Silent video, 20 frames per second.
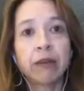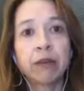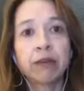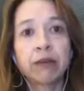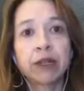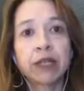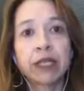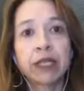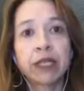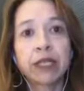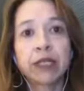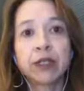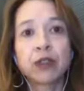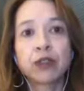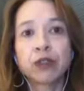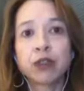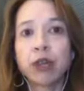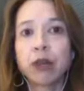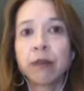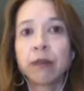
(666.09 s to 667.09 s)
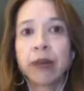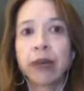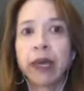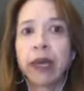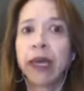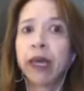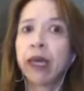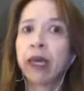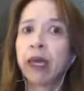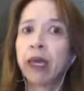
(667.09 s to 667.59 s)
President Trump
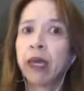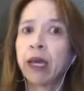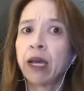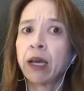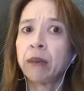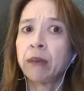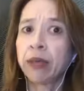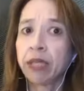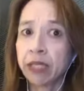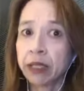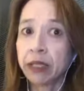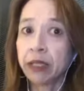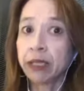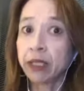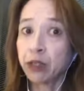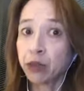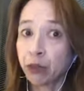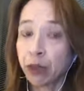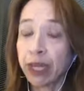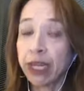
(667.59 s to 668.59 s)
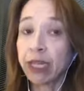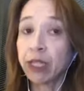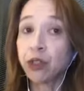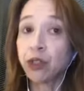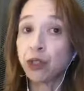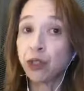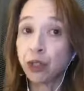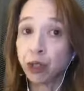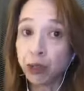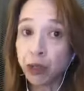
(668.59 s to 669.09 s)
a mentally
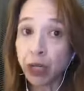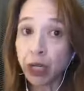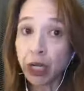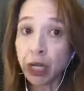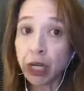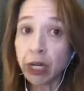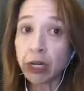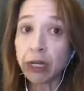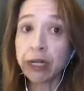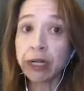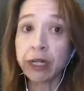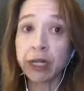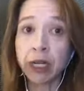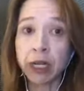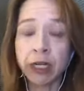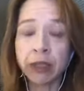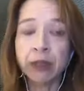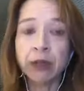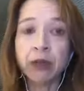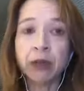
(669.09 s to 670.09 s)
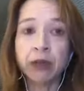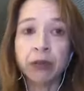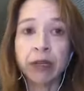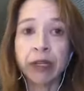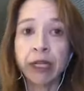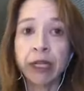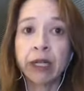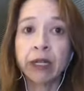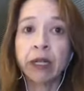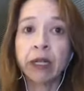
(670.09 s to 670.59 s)
deranged dotard, and also
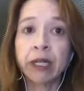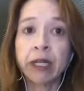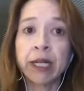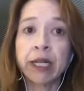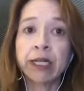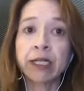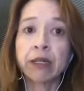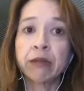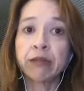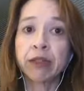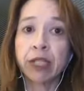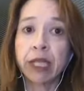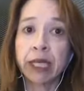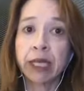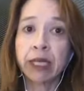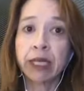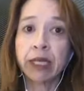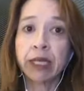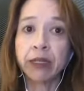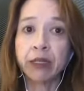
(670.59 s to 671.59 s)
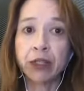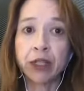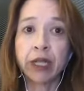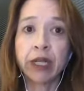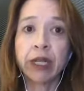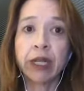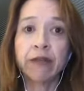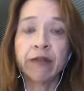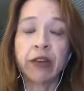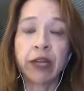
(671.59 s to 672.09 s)
threatening all kinds of
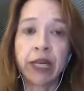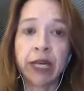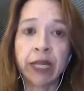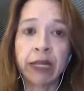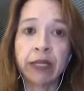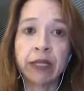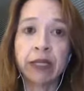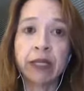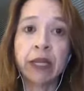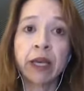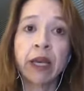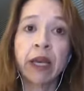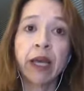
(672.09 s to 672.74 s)
retaliation and violence